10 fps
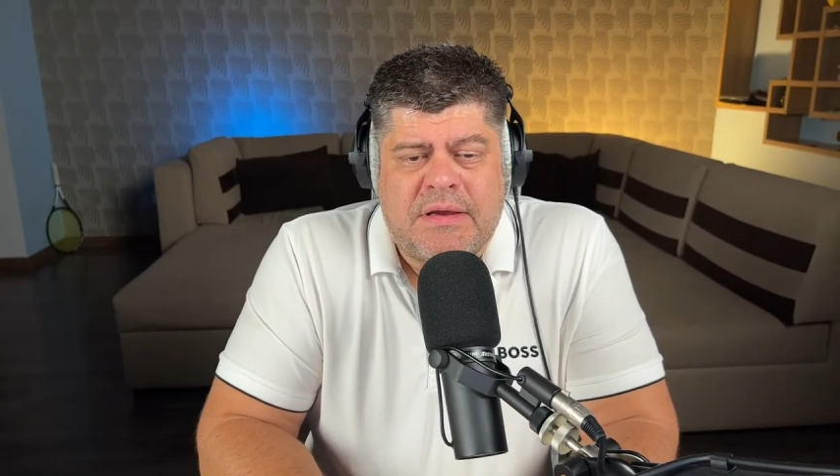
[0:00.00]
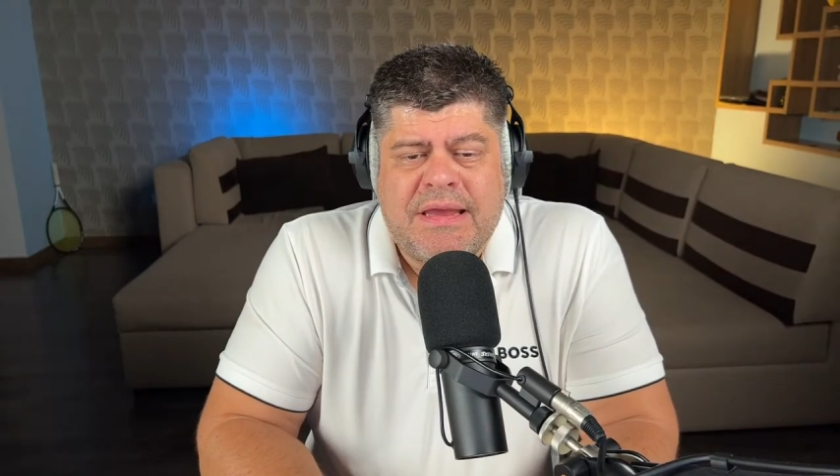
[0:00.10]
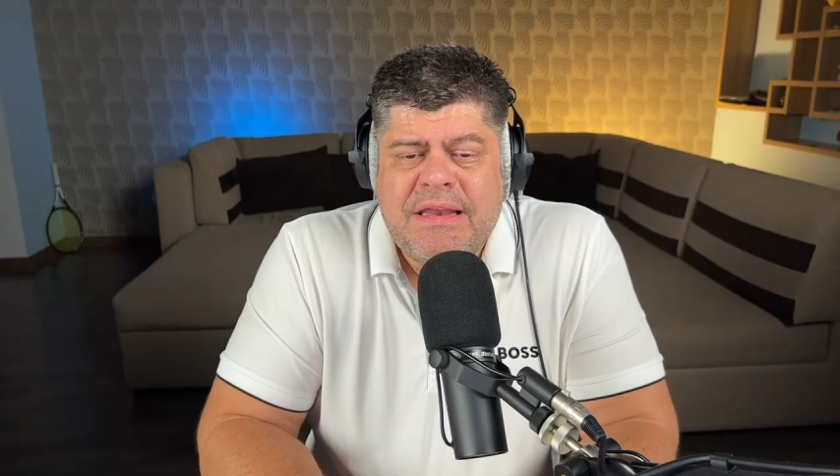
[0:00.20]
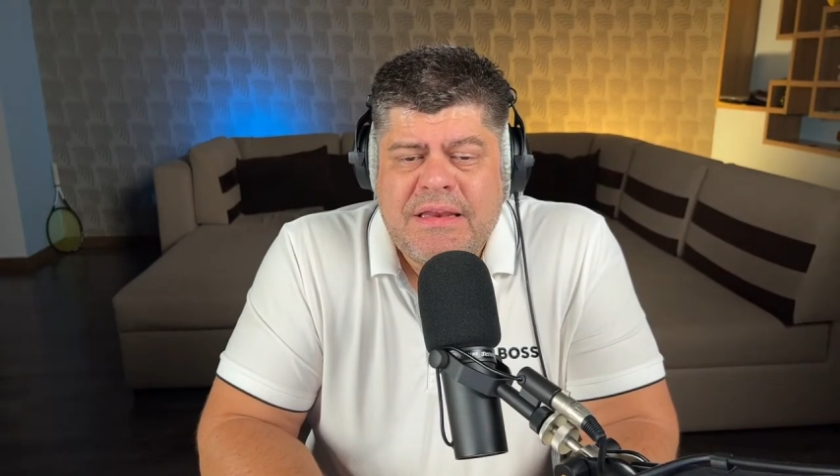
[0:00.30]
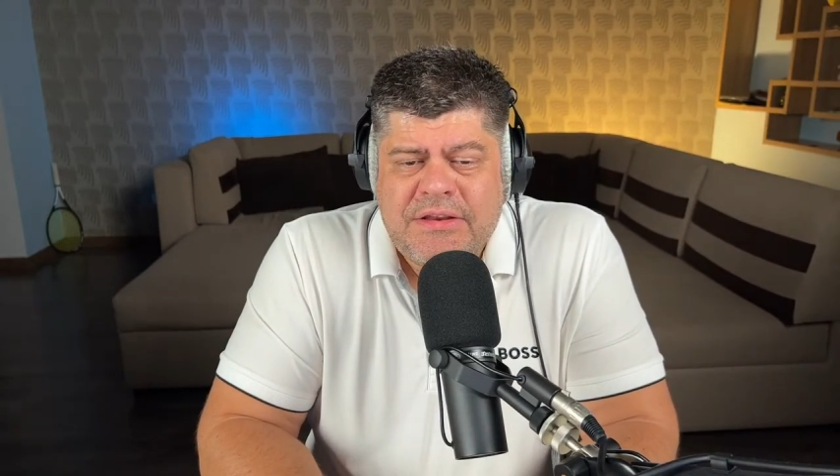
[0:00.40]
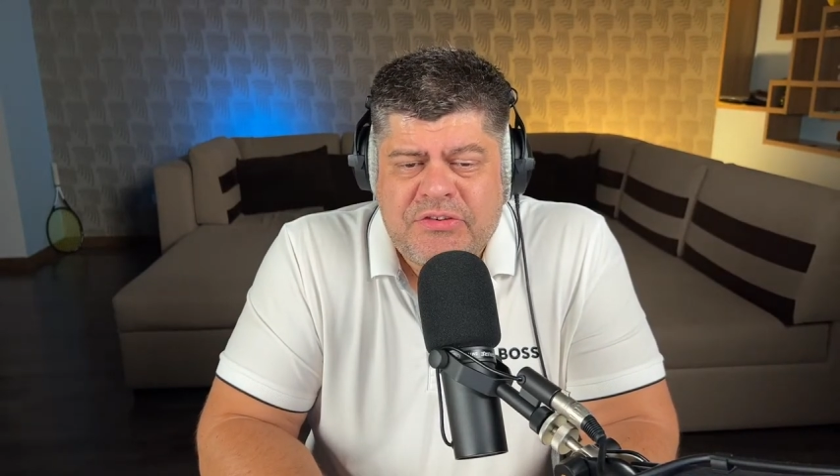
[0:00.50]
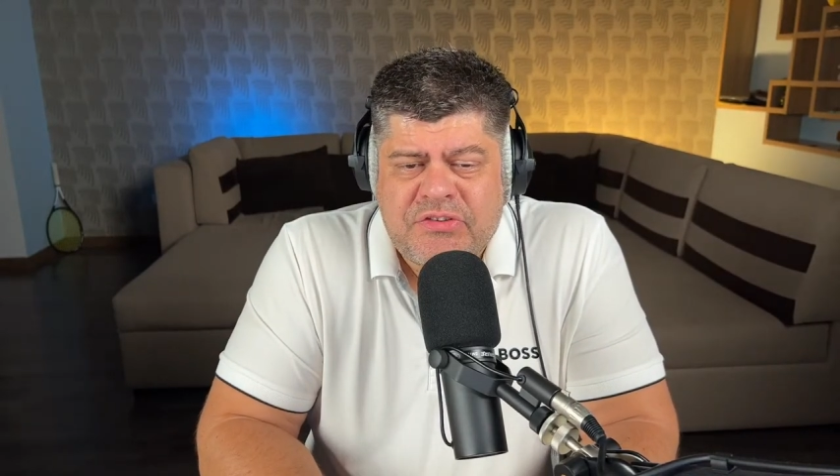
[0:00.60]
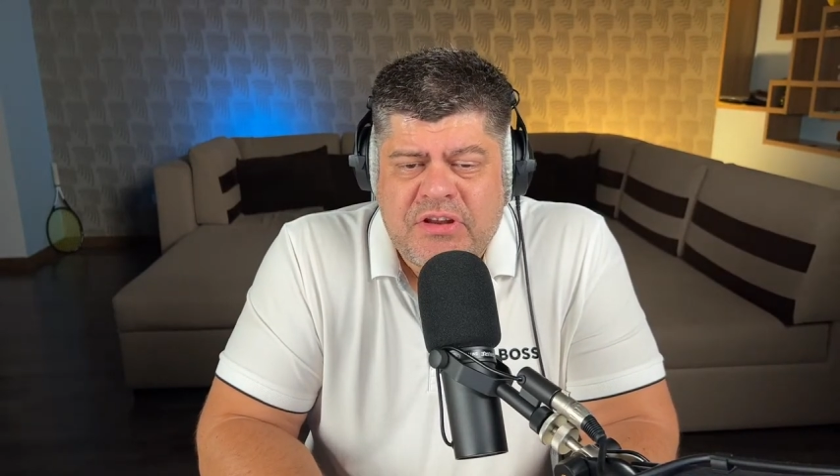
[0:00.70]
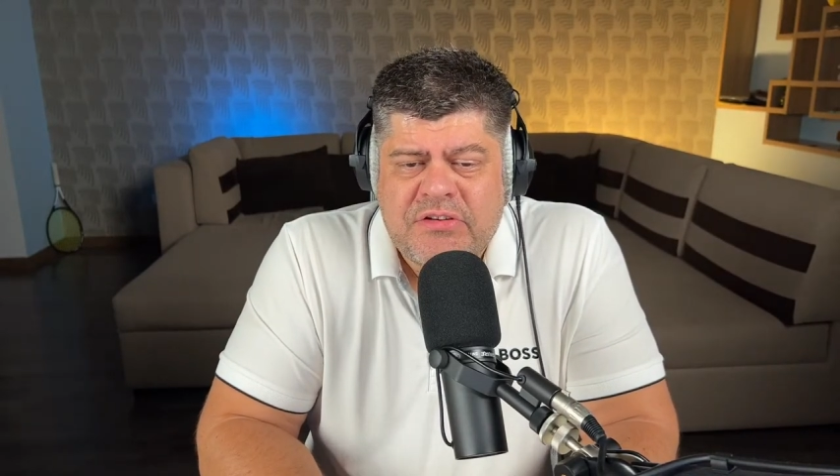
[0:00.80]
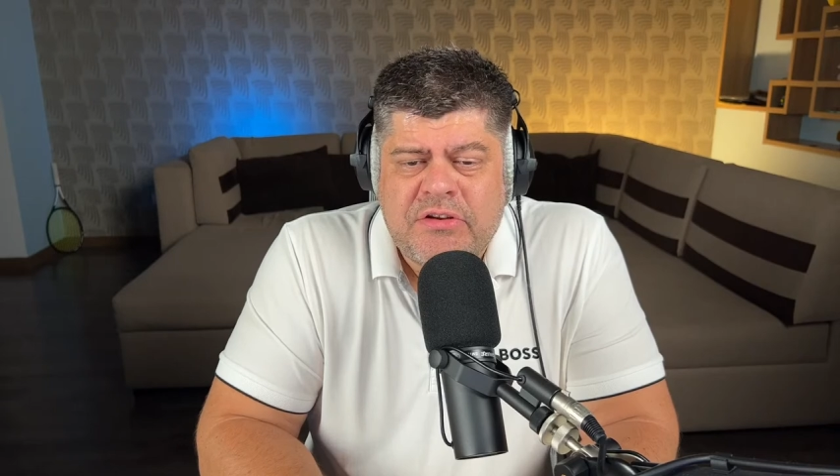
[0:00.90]
Any
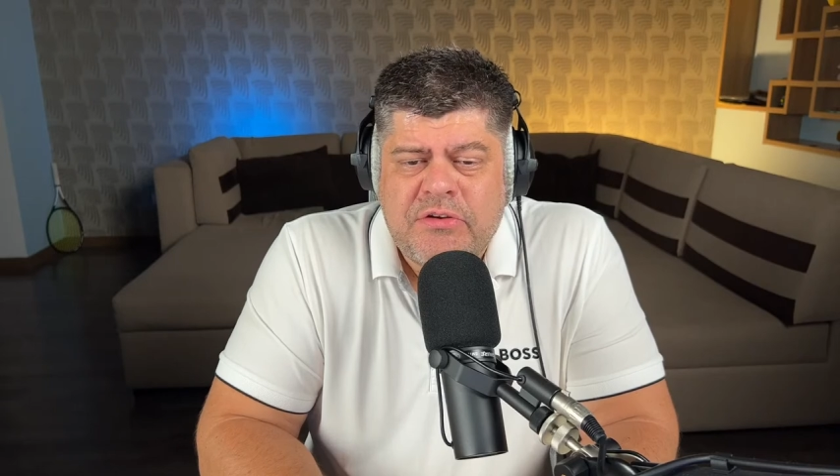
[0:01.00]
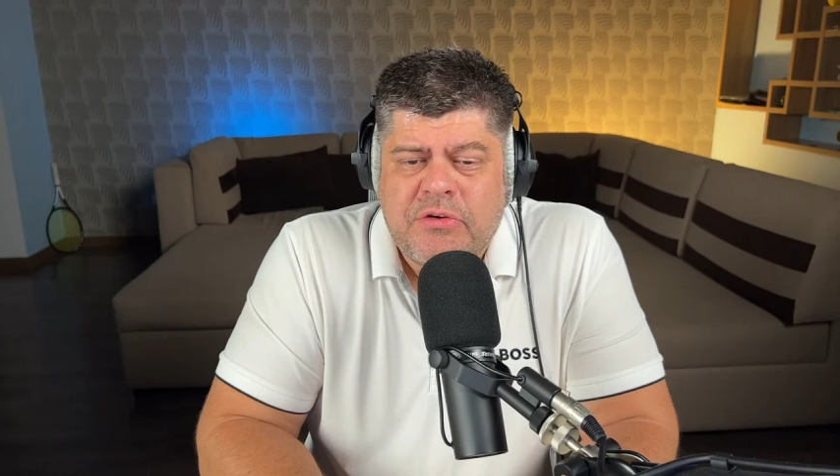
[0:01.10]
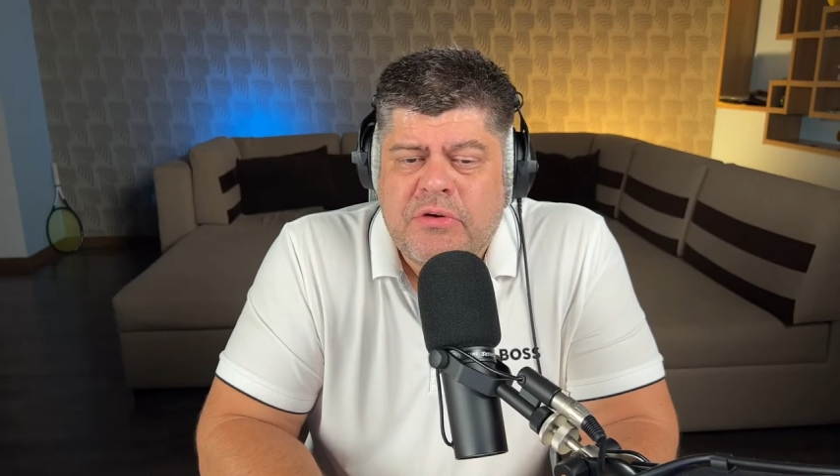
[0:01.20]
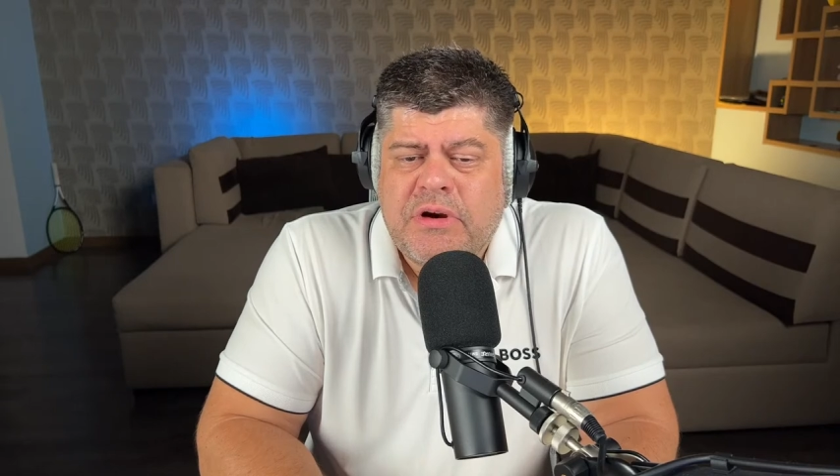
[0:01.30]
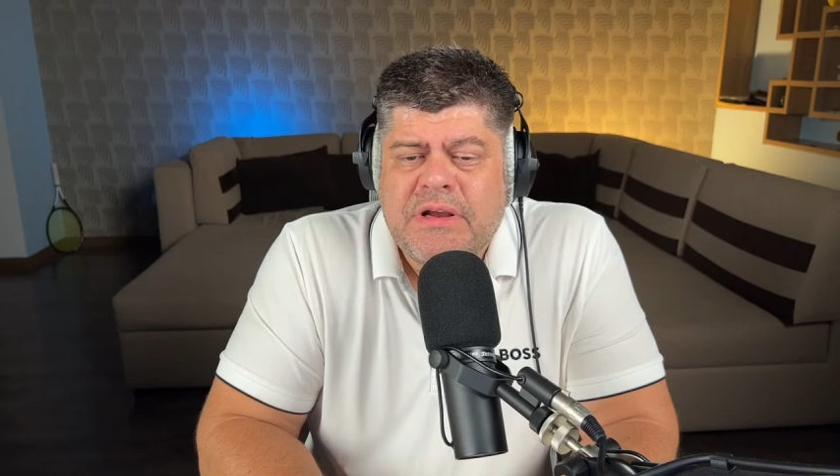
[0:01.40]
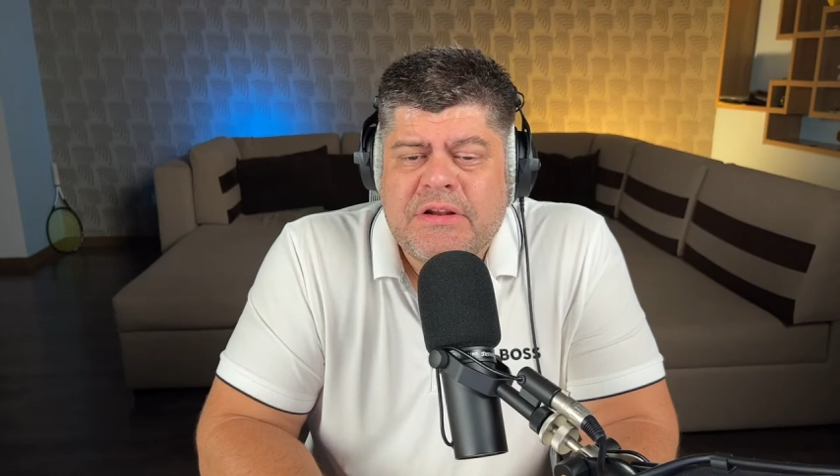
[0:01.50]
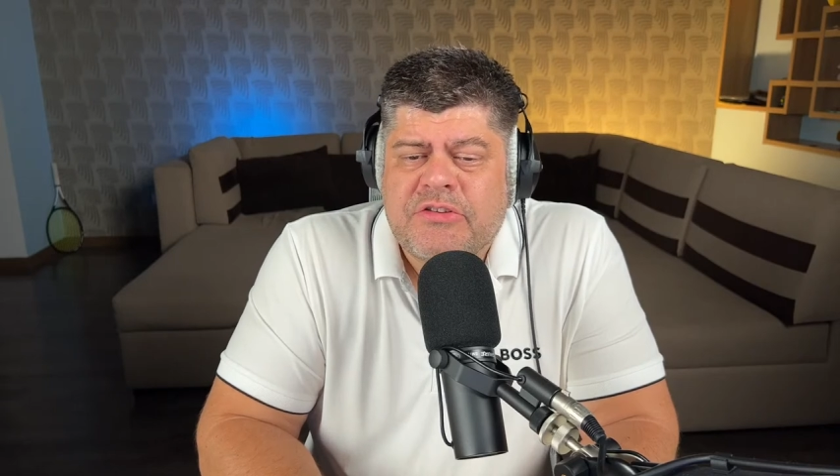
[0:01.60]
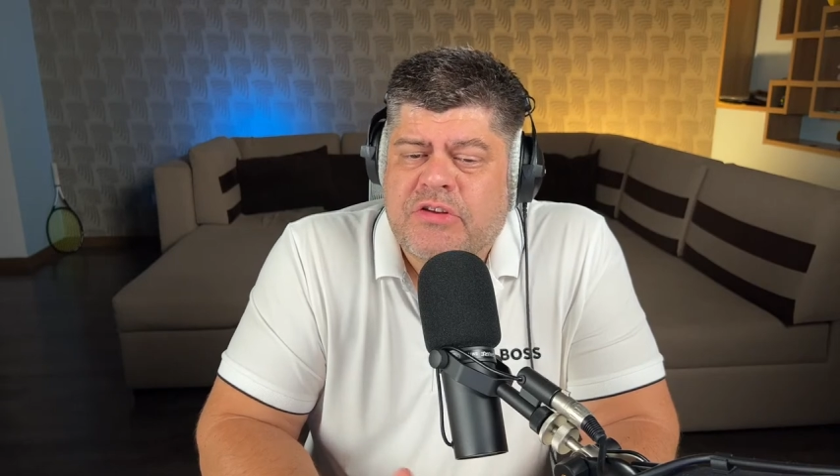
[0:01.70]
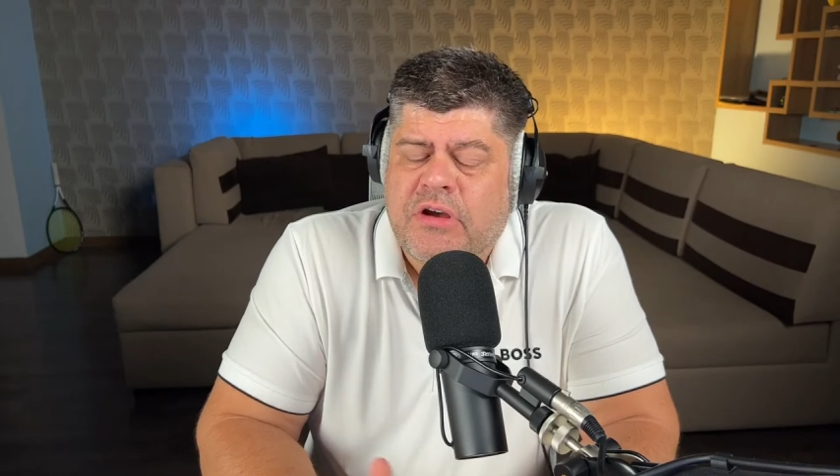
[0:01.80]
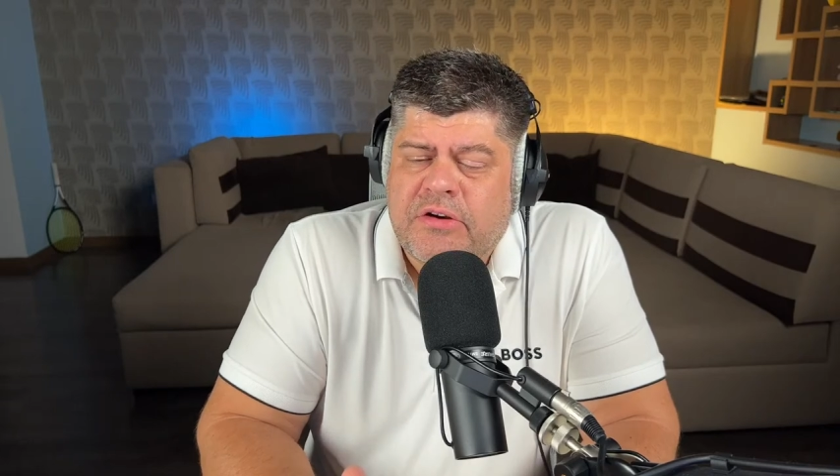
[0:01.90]
dissent in Ukraine
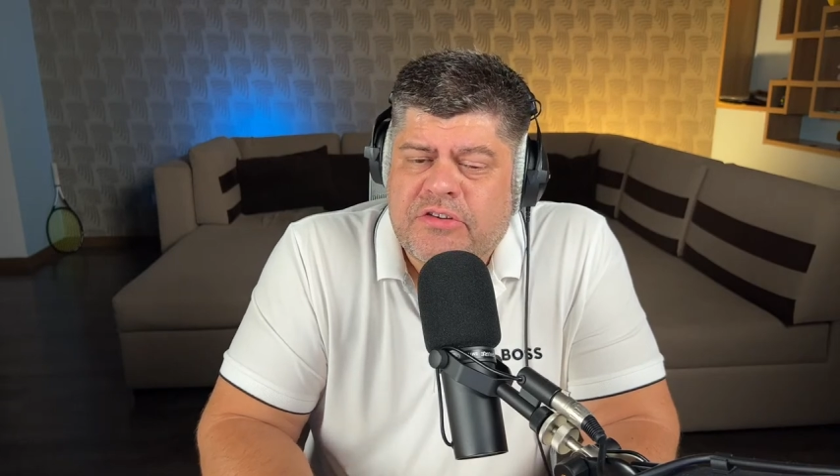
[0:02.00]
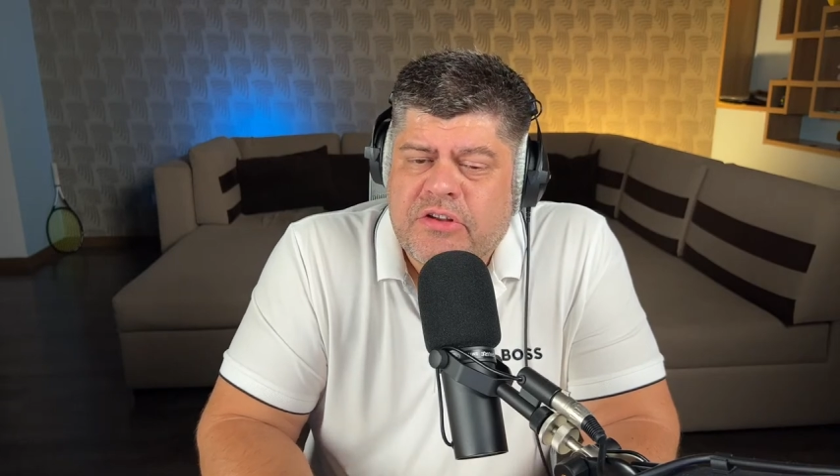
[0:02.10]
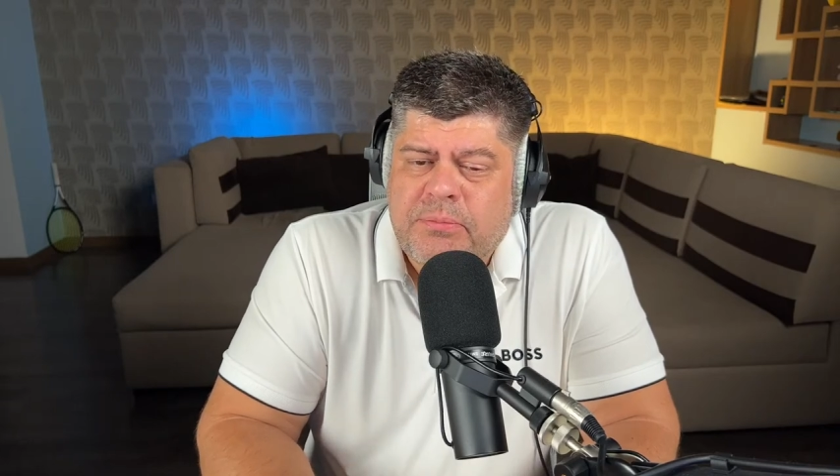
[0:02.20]
is harshly